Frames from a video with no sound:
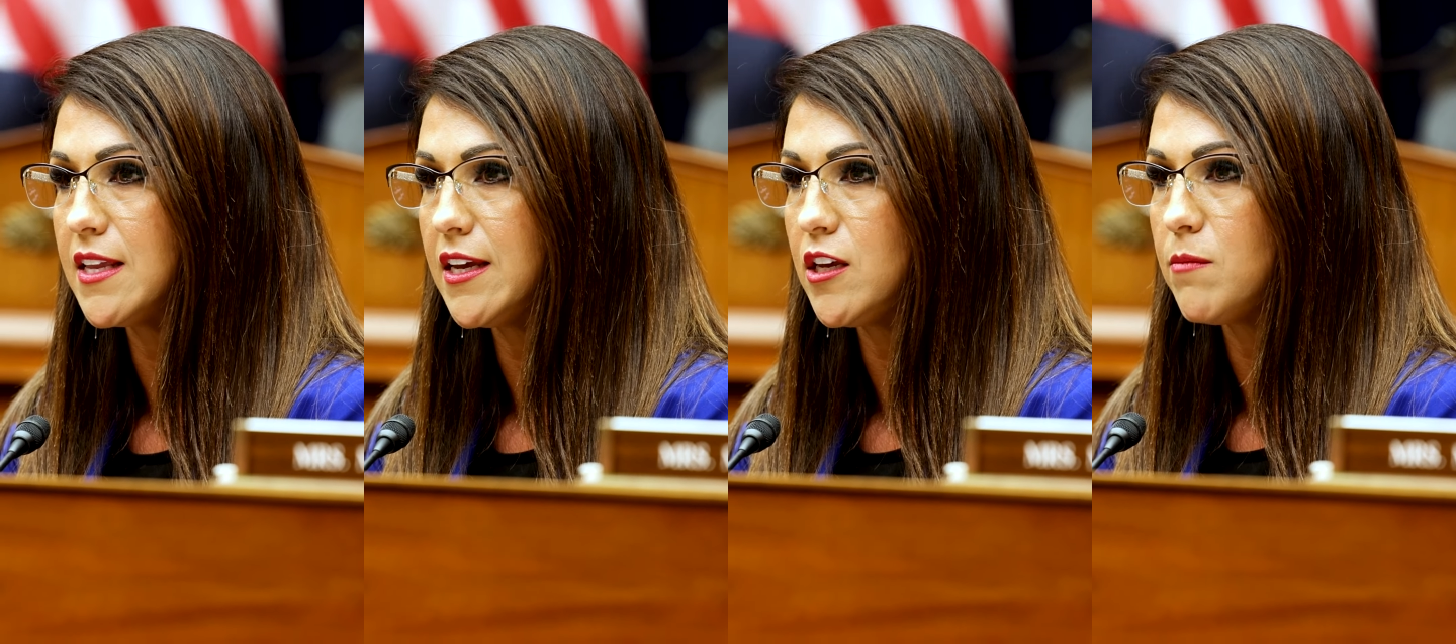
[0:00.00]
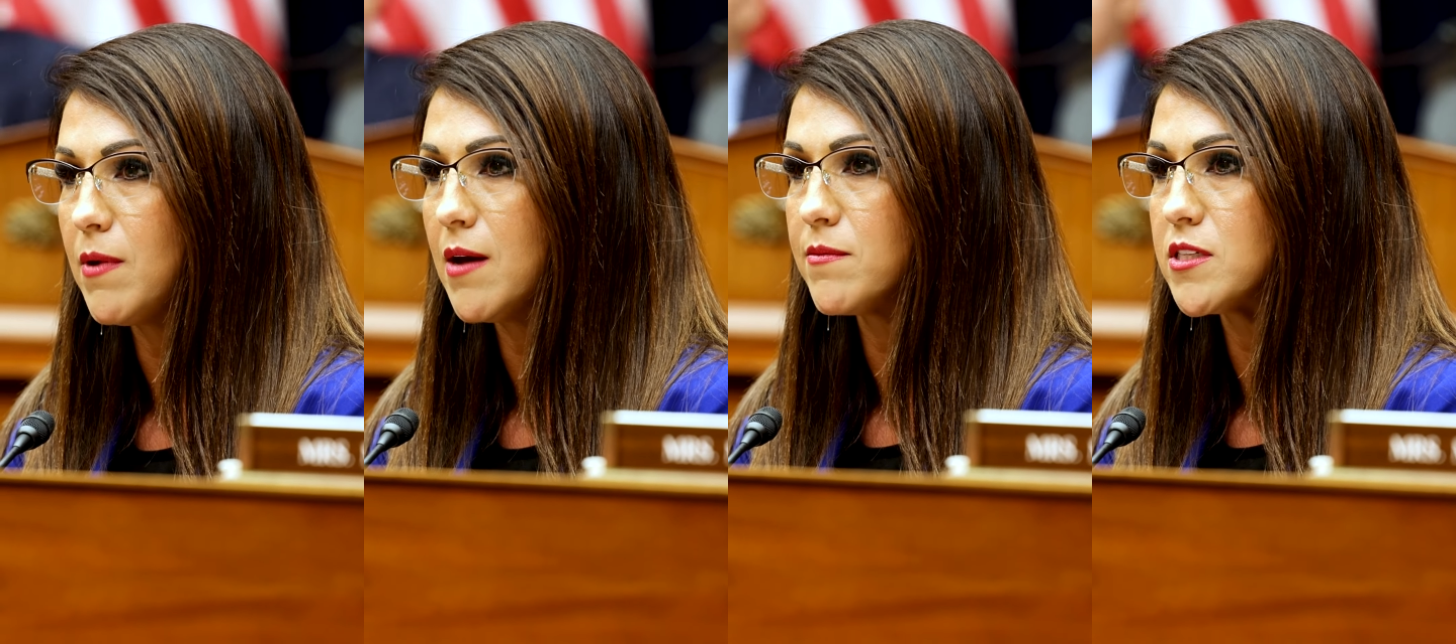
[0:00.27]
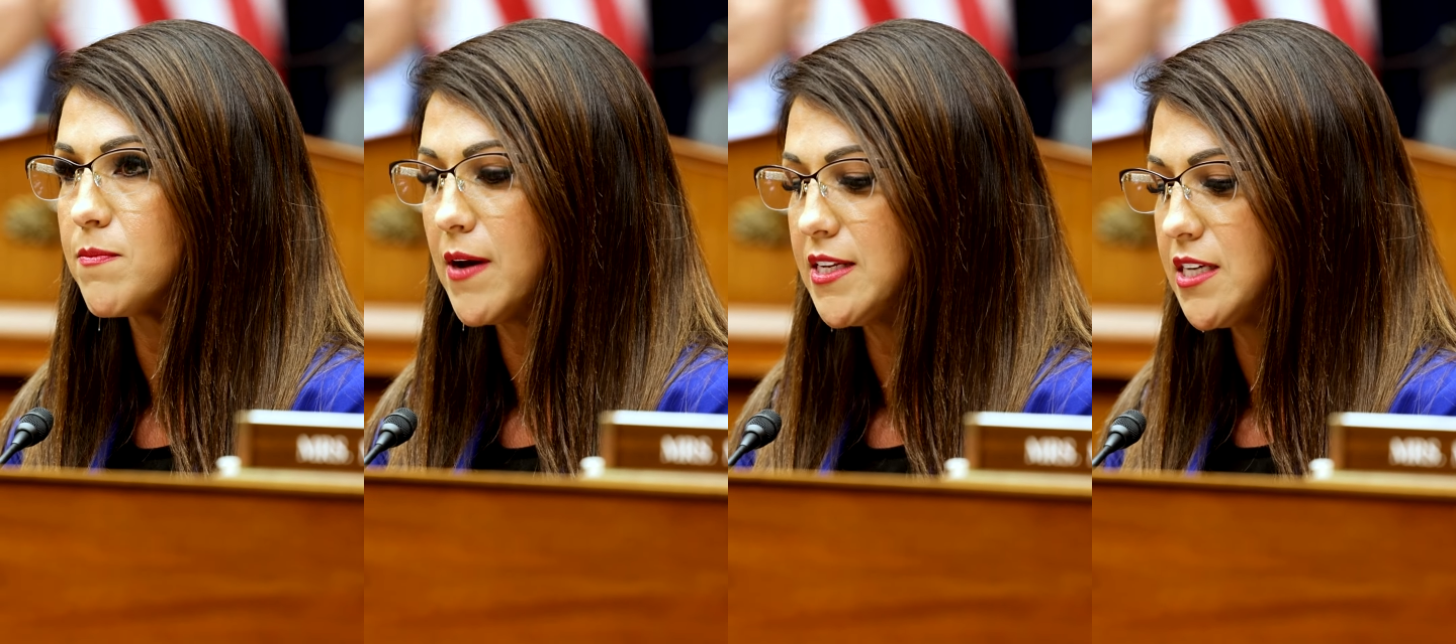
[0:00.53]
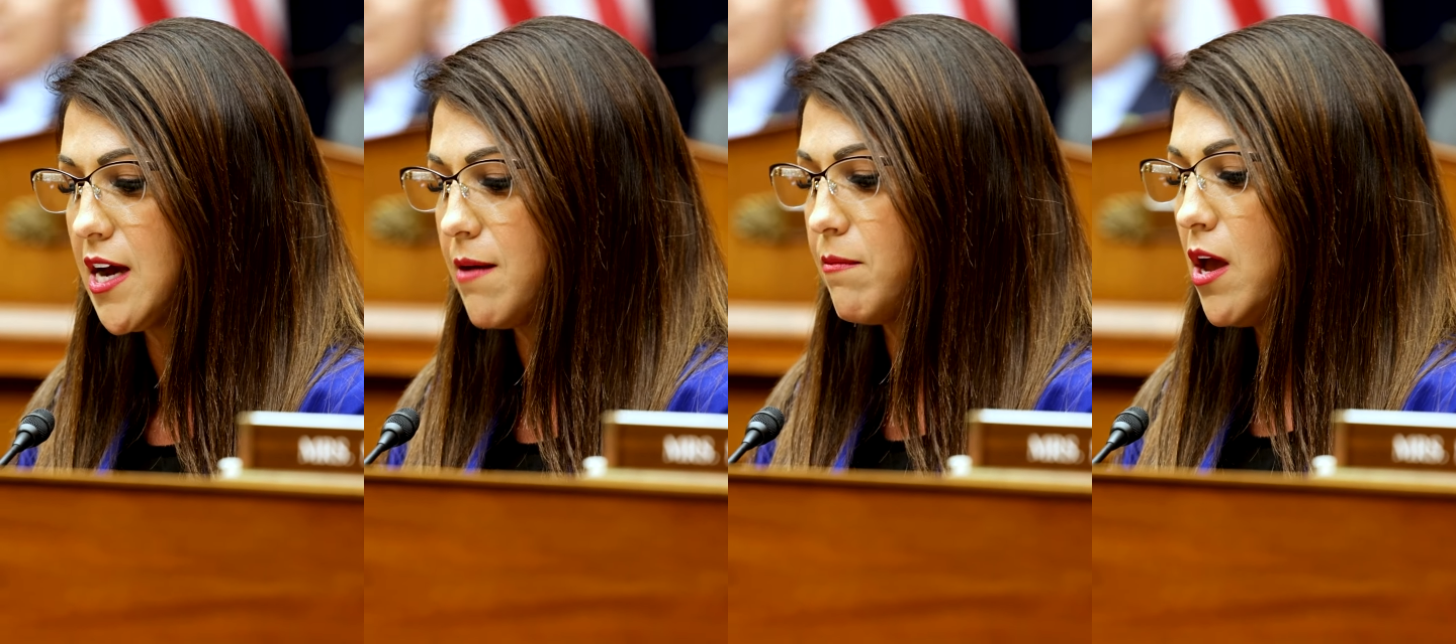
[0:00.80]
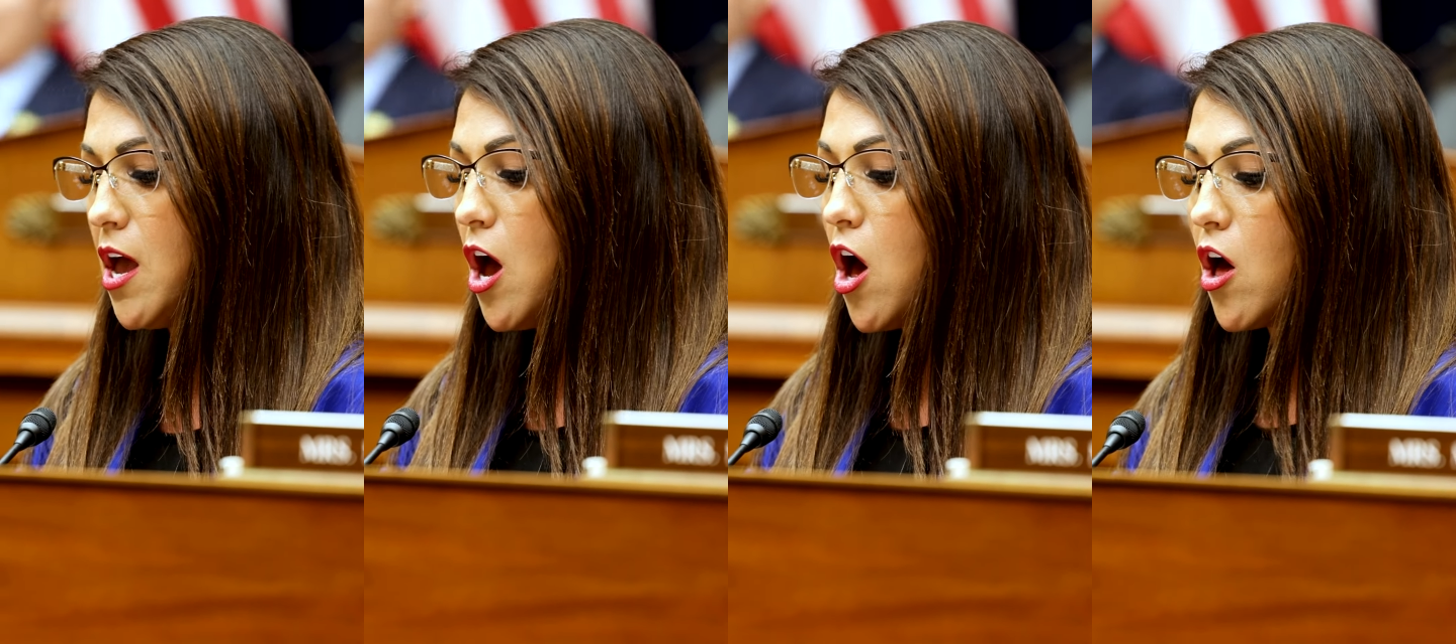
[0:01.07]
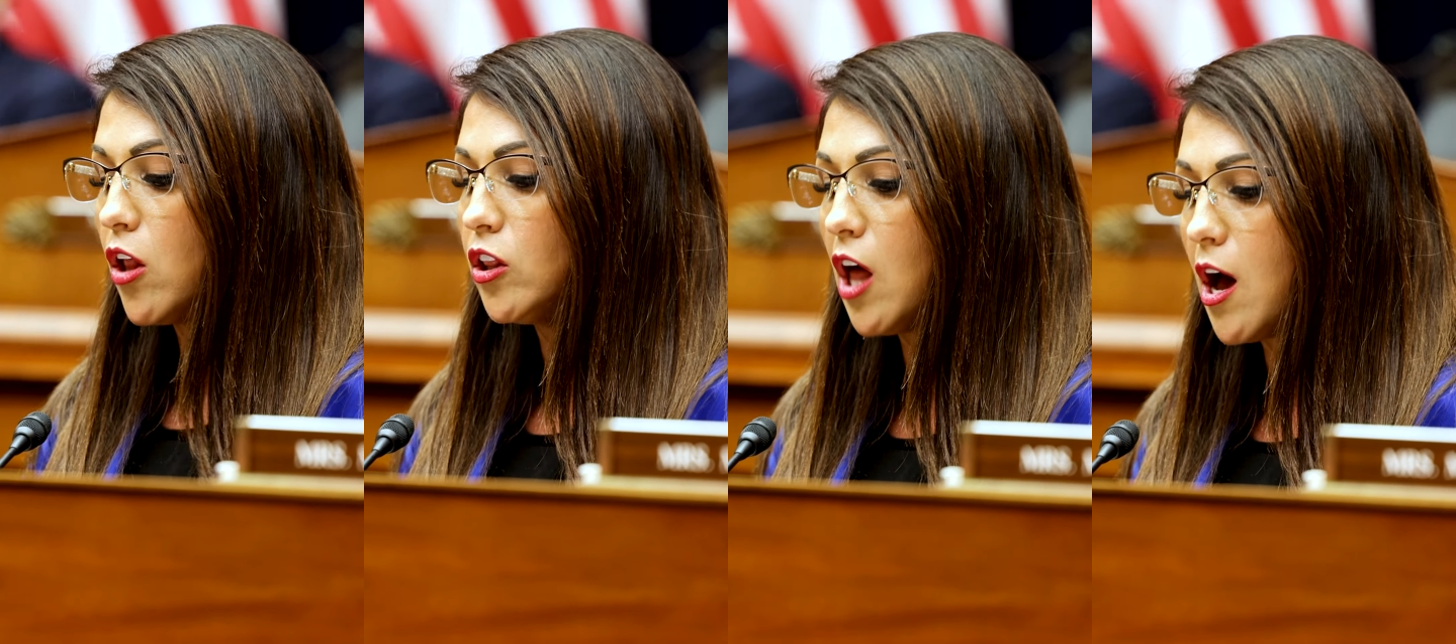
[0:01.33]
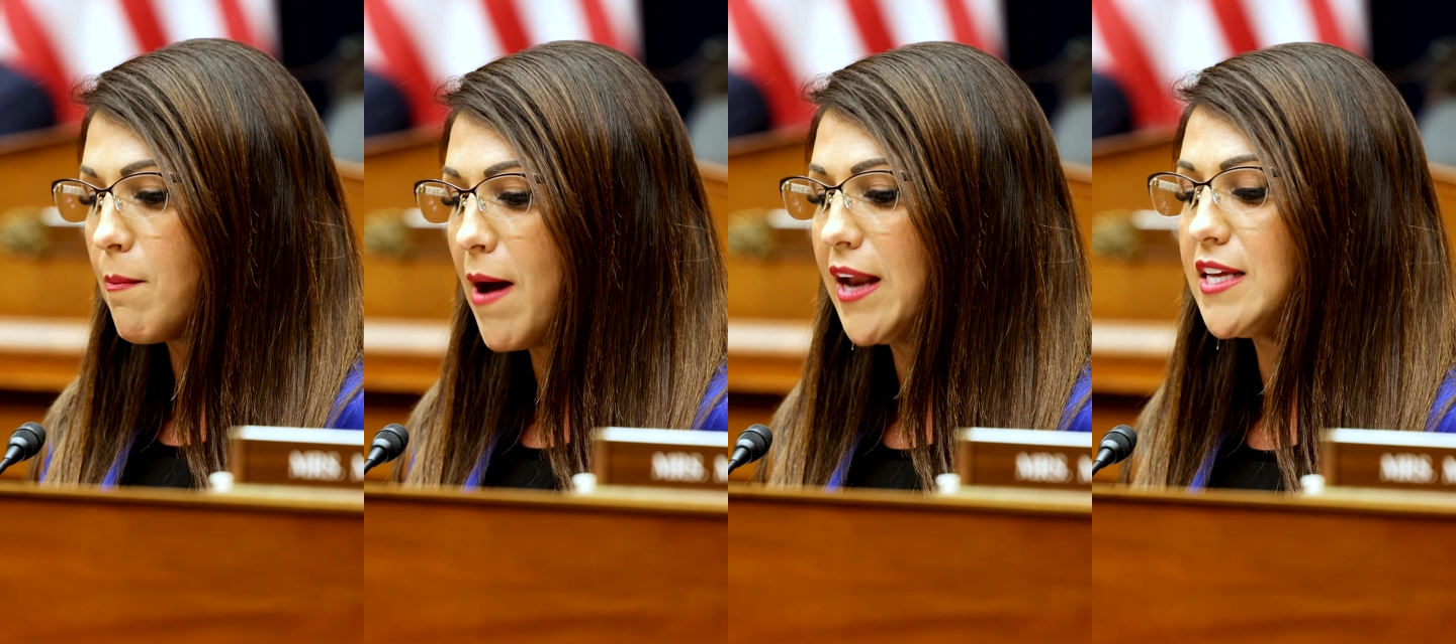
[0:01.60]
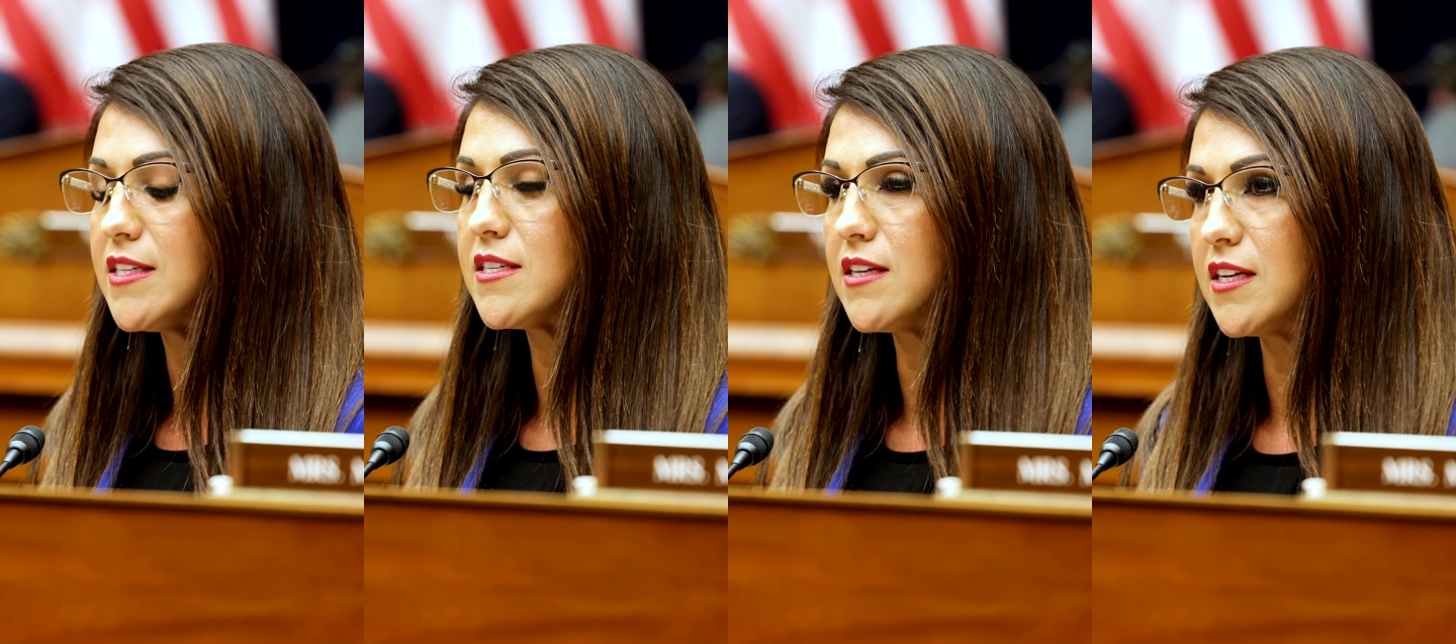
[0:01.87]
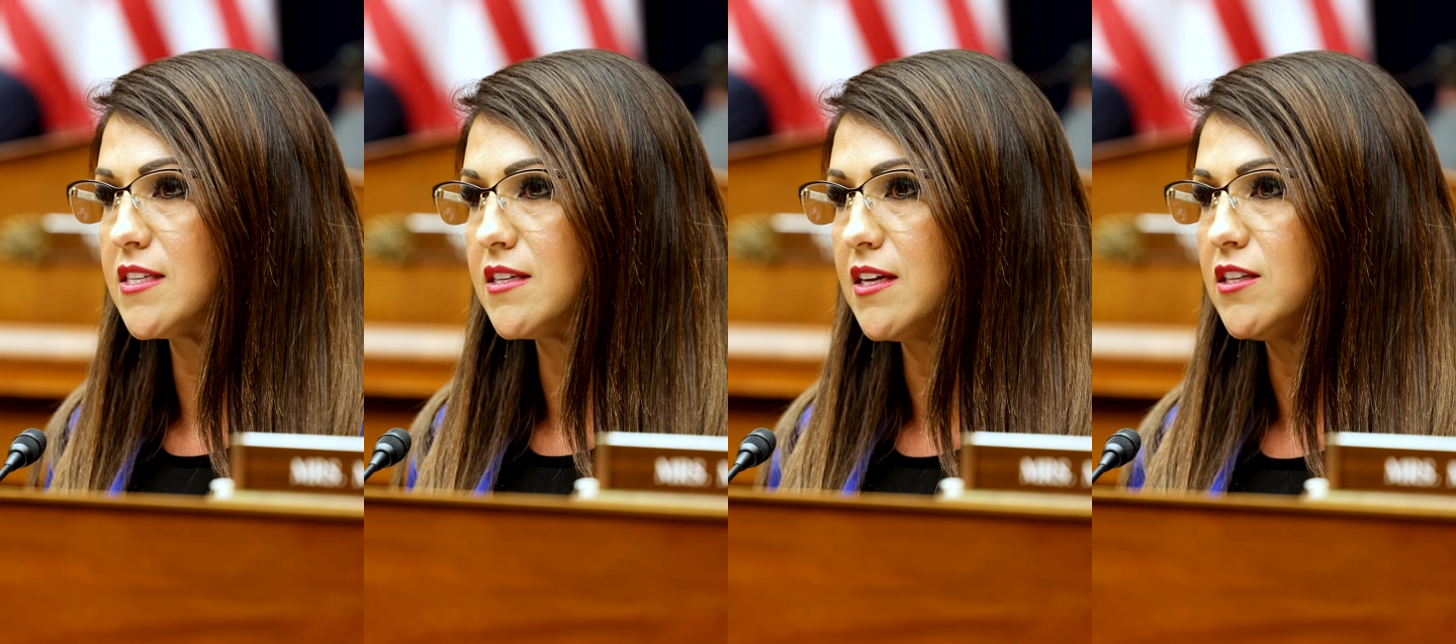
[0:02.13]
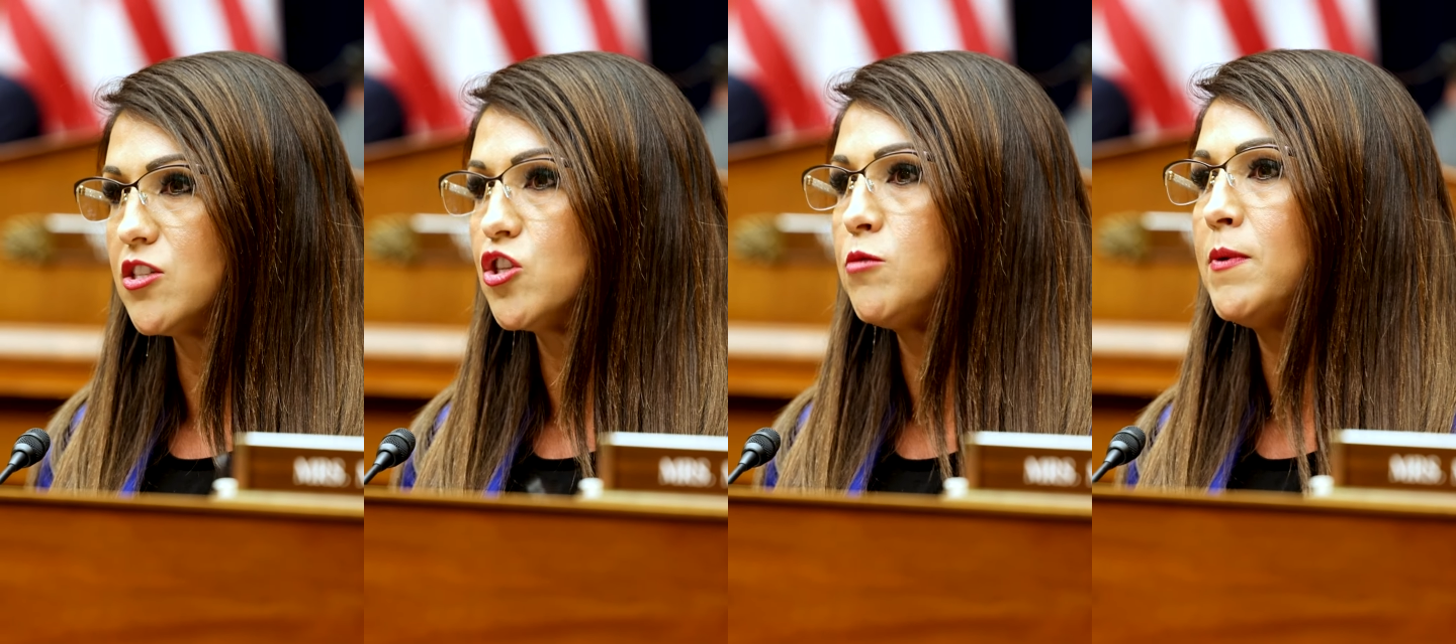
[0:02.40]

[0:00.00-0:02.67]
Thank you, ma'am. It's my time. Law-abiding citizens